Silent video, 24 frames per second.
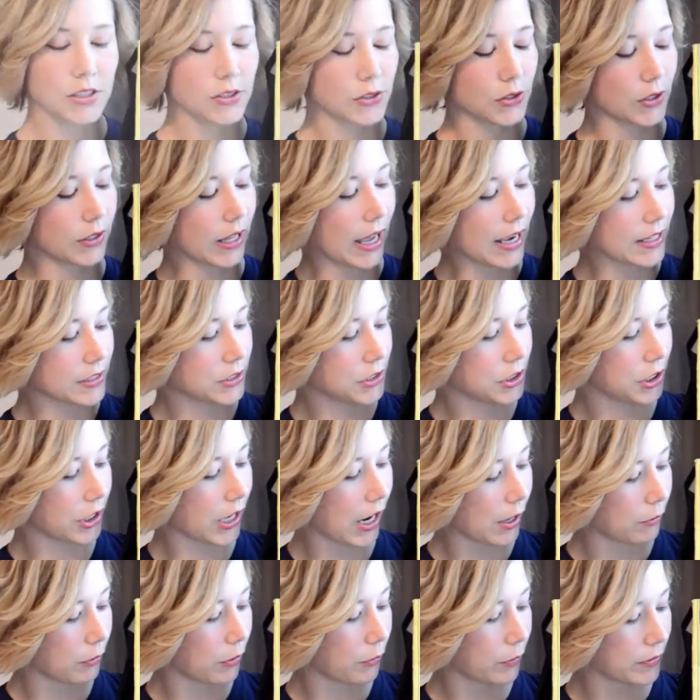So last year
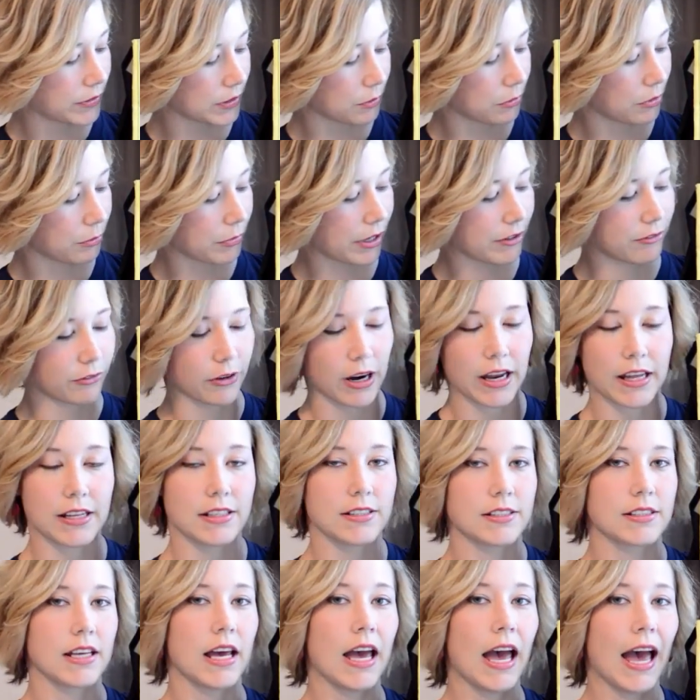I went with some of my
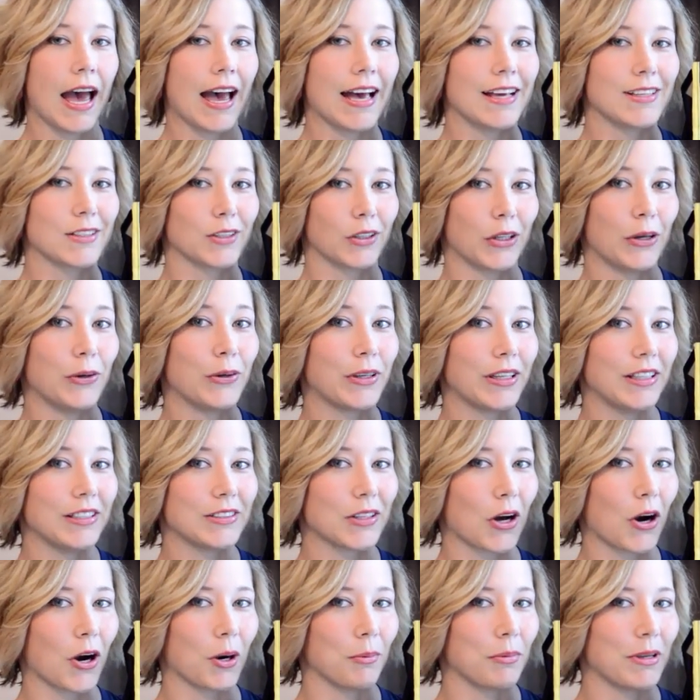friends as Loki's
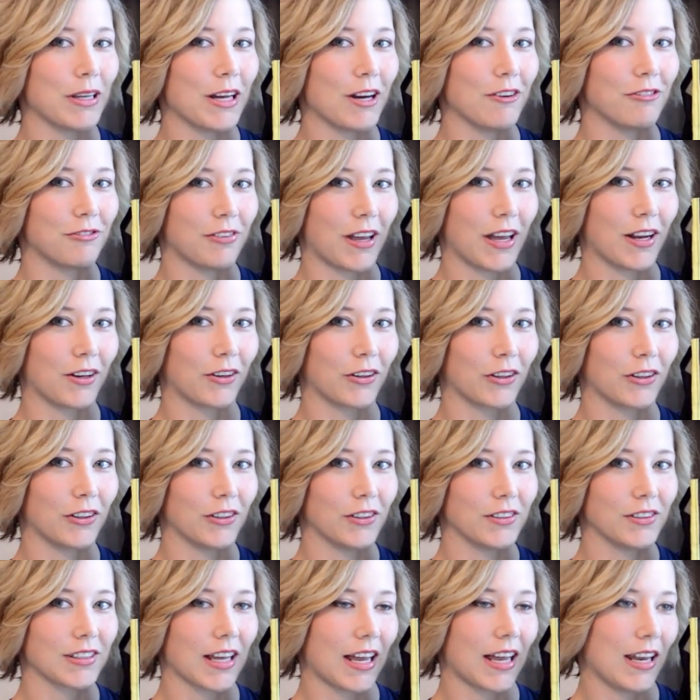army of
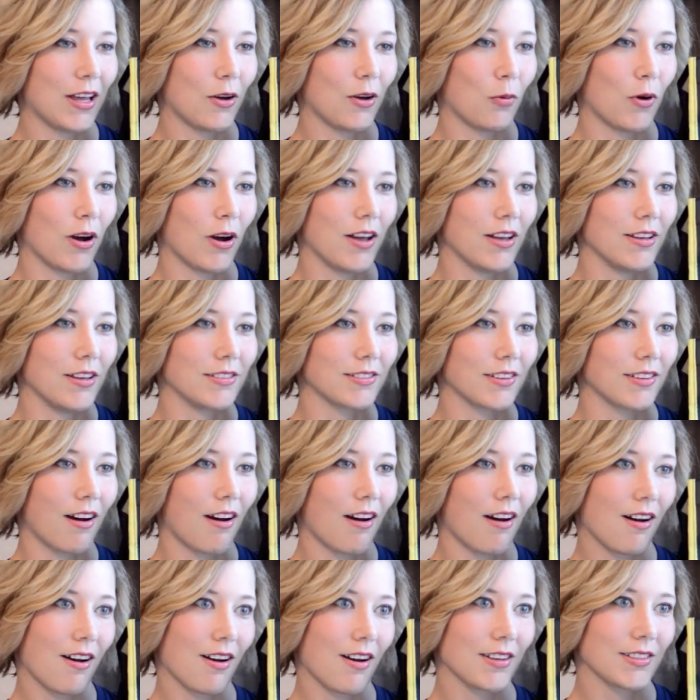fangirls and it was
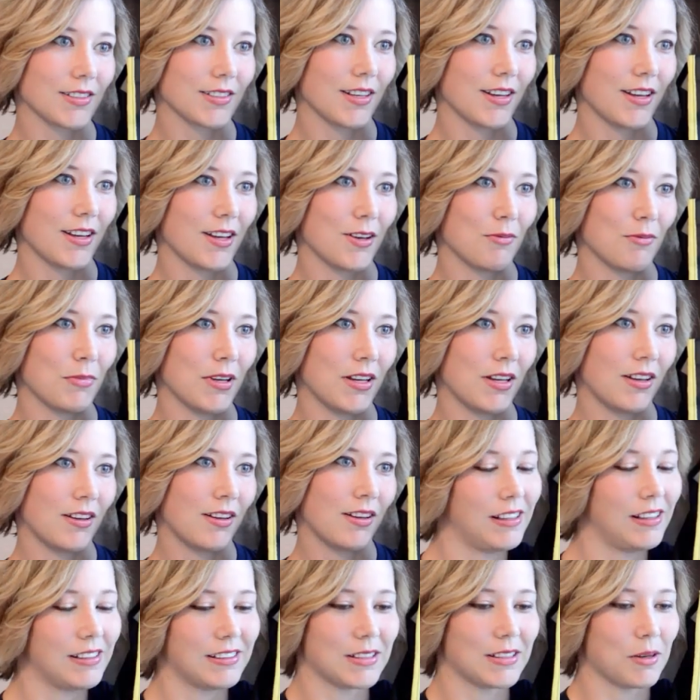awesome.
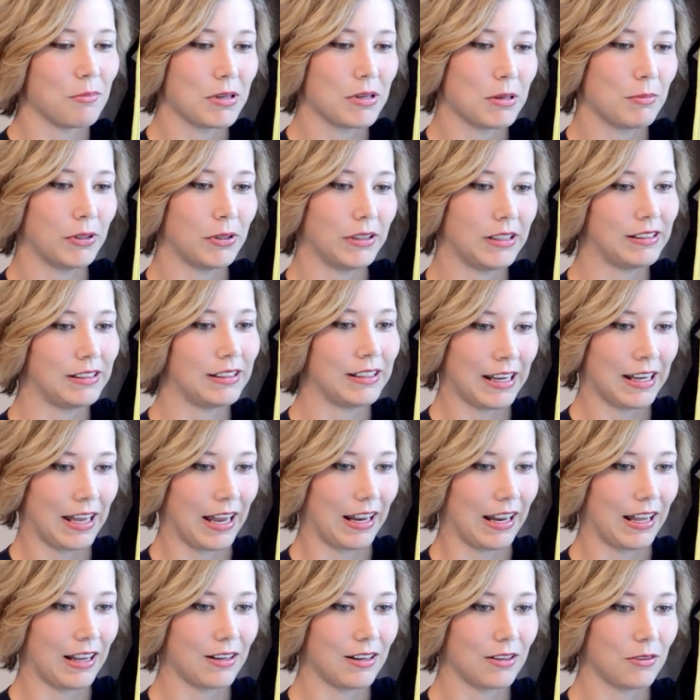Some people didn't get
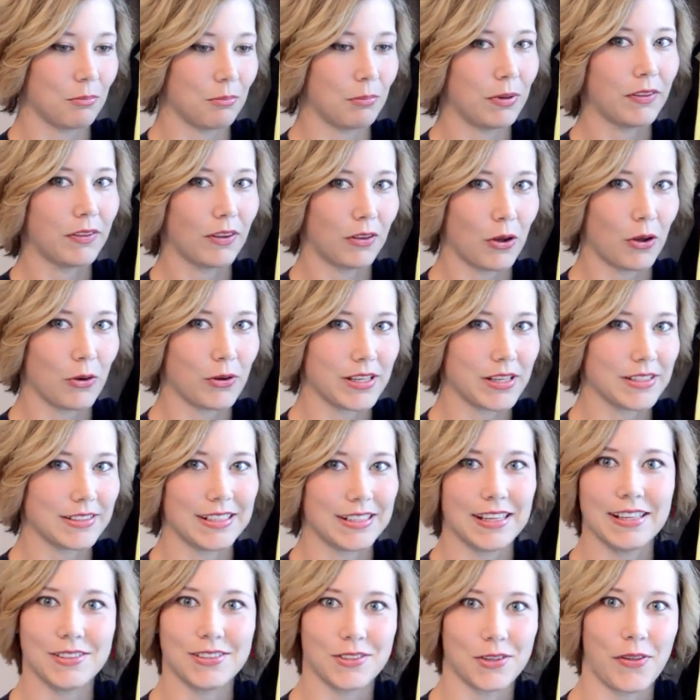it, but the Lokis
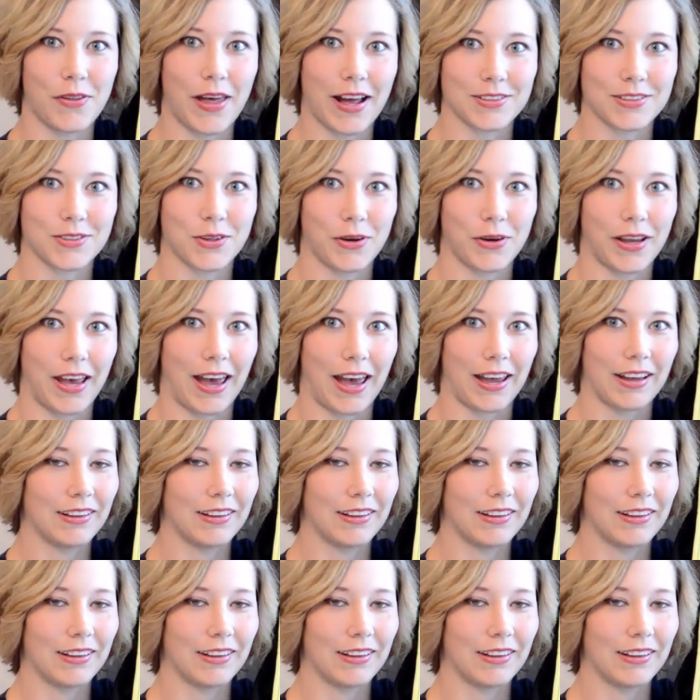did, so that's okay.